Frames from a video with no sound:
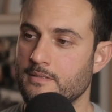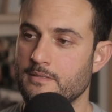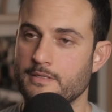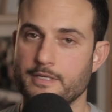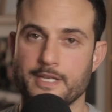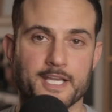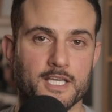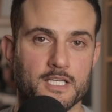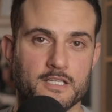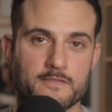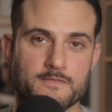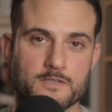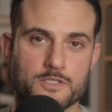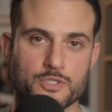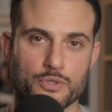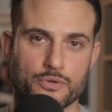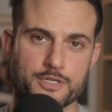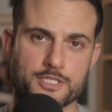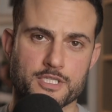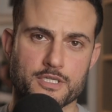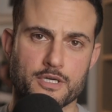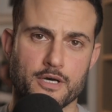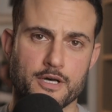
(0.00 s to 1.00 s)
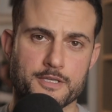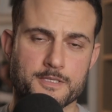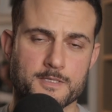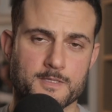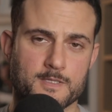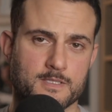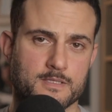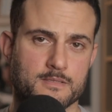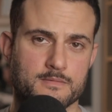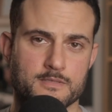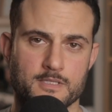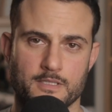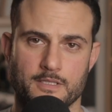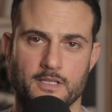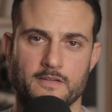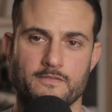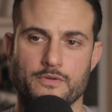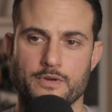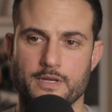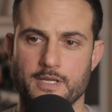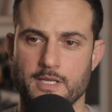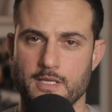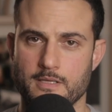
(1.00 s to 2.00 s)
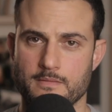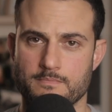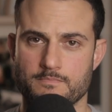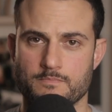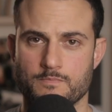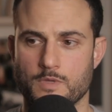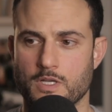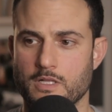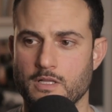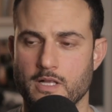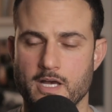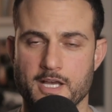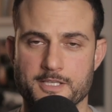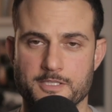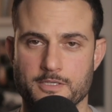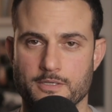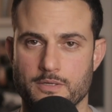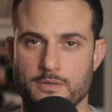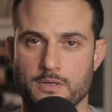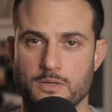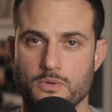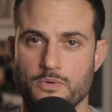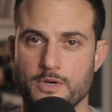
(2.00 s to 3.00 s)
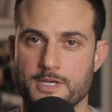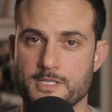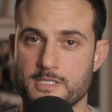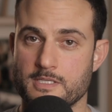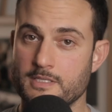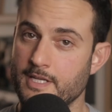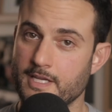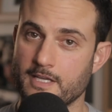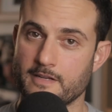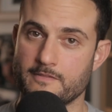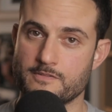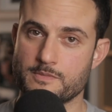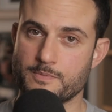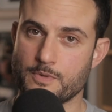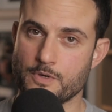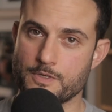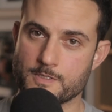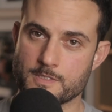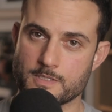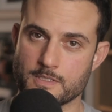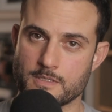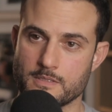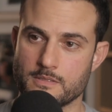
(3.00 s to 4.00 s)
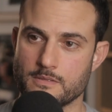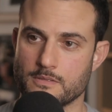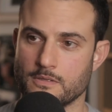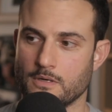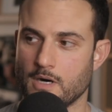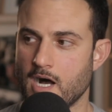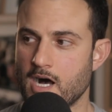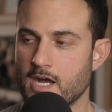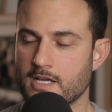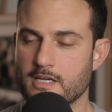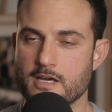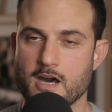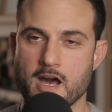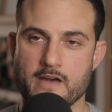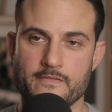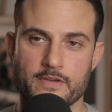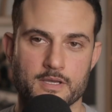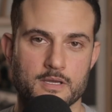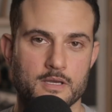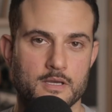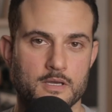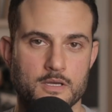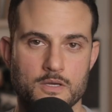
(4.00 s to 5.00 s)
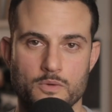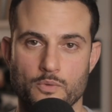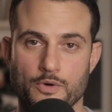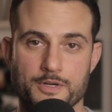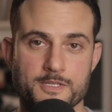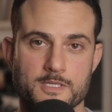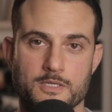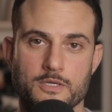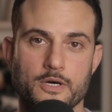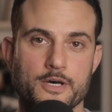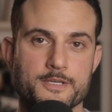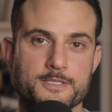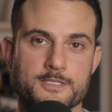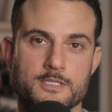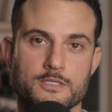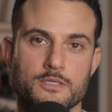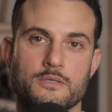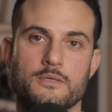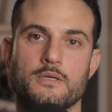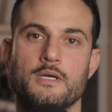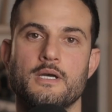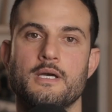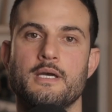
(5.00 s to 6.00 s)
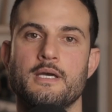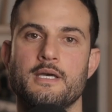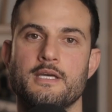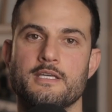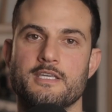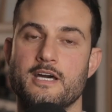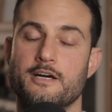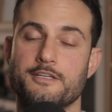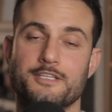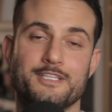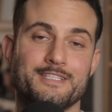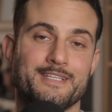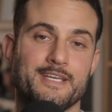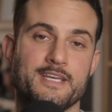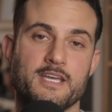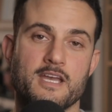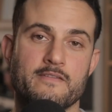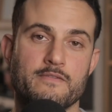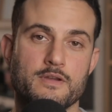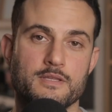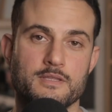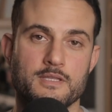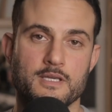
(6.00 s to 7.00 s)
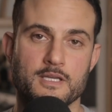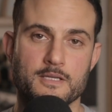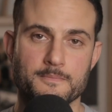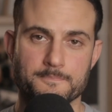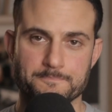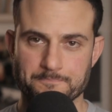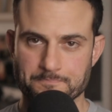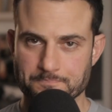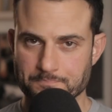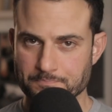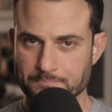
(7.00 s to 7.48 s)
Negative storage costs, delivery, client's going to request the negatives posted or archiving. What is it costing you? Calculate everything.